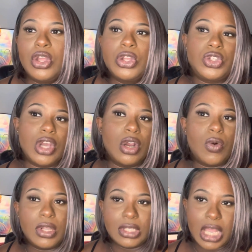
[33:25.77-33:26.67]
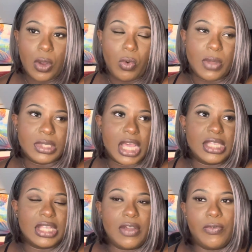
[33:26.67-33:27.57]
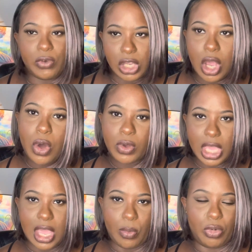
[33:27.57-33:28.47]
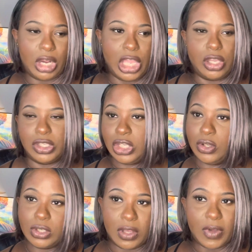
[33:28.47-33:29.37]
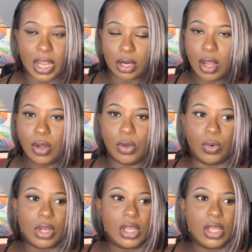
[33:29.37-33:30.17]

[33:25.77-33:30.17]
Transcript: Start going to like websites like Free Code Camp, where like you can teach yourself how to code.